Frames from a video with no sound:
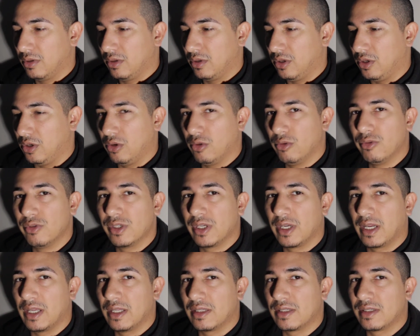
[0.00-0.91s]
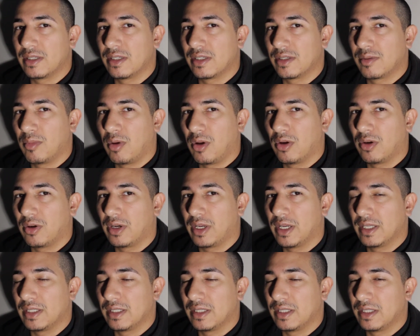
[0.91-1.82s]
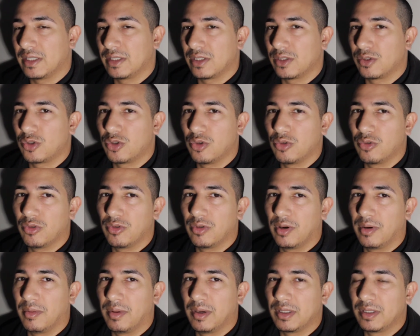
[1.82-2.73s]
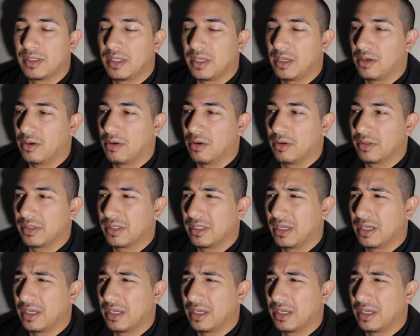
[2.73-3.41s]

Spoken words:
use against the smaller kids, and this is true amongst the adults.